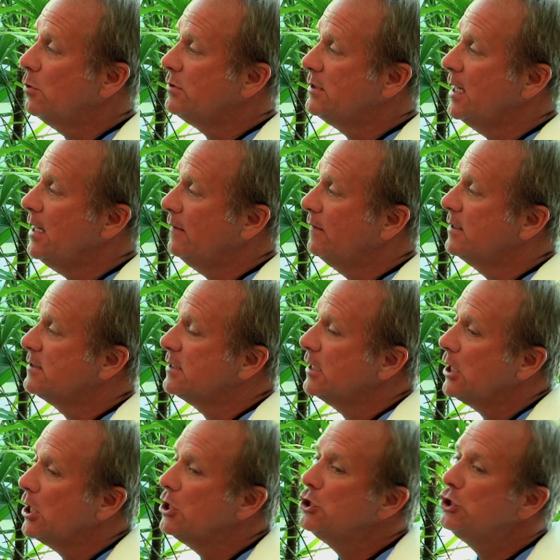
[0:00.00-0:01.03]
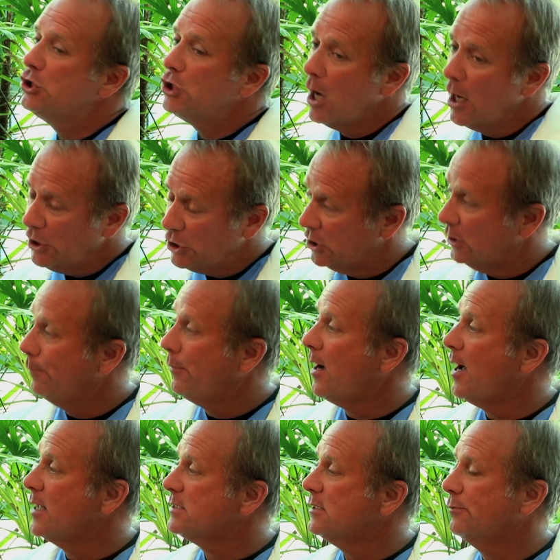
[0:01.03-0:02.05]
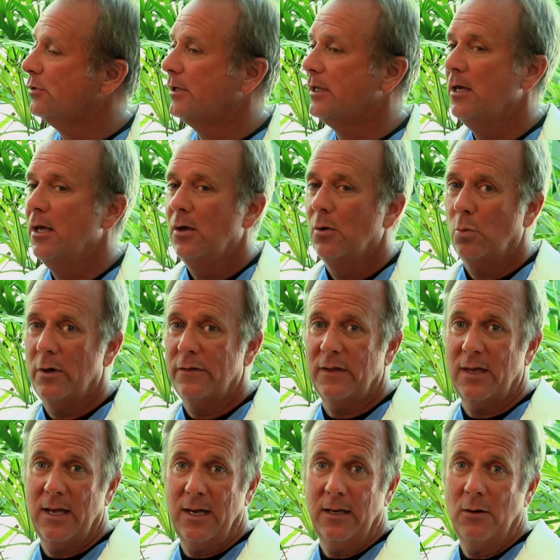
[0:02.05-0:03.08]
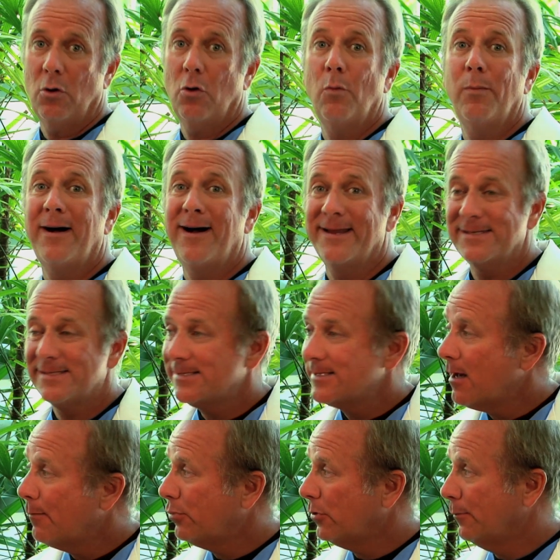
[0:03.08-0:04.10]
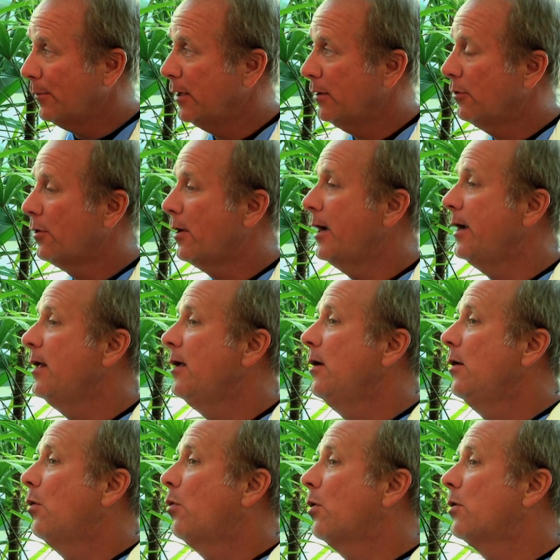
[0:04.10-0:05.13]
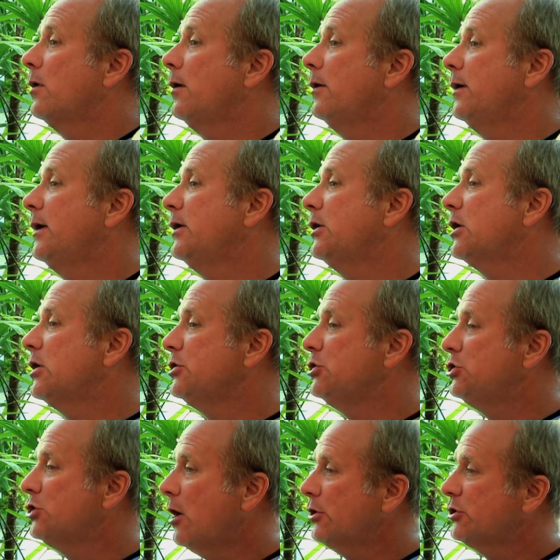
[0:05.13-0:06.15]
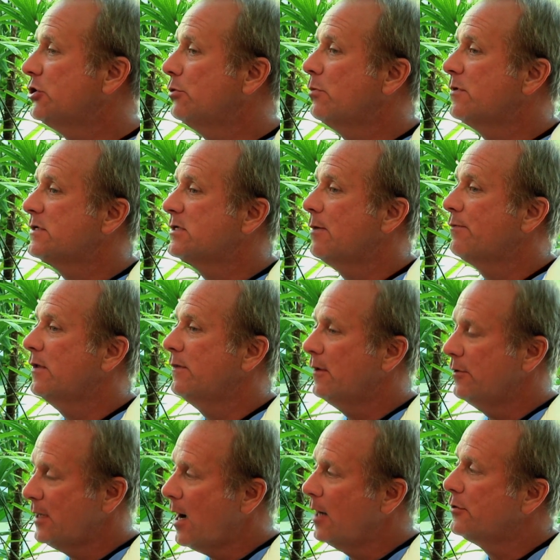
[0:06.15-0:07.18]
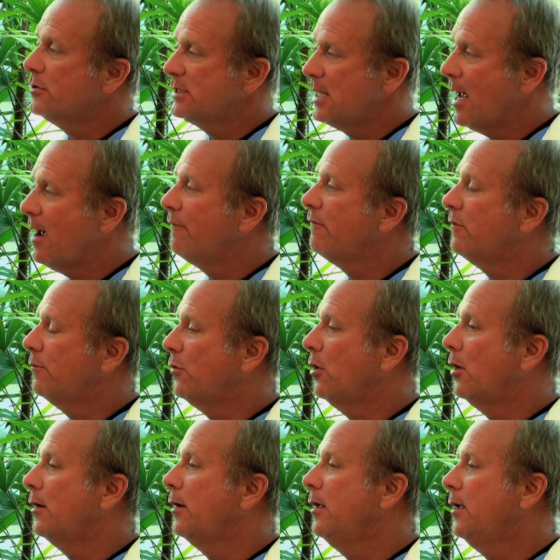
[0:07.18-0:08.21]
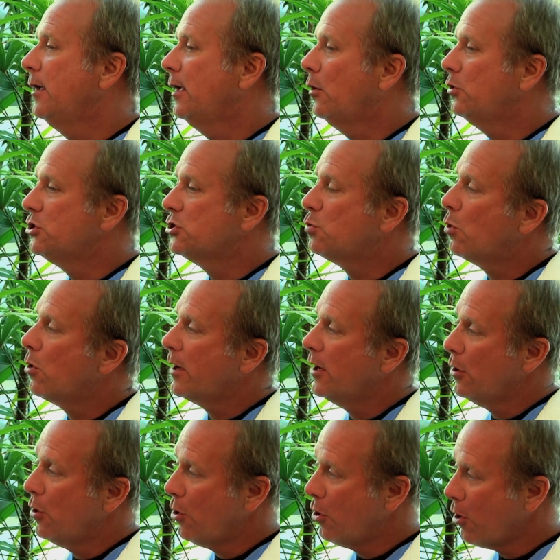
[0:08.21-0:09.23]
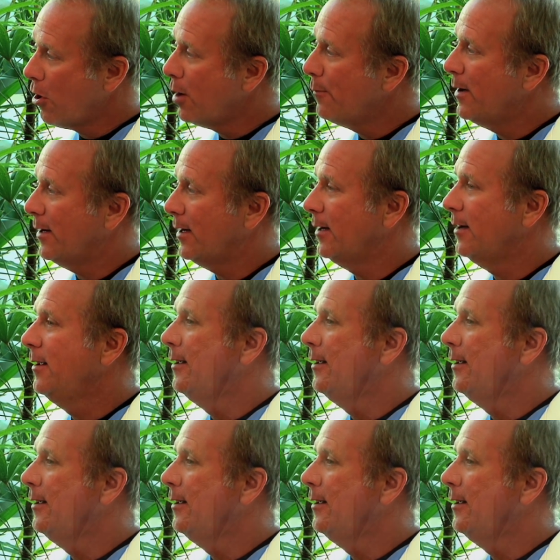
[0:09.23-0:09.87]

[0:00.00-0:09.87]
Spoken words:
will take this in conjunction possibly with a whole body supplement, all right? Or in conjunction with something their doctors have them on. It'll just work in harmony.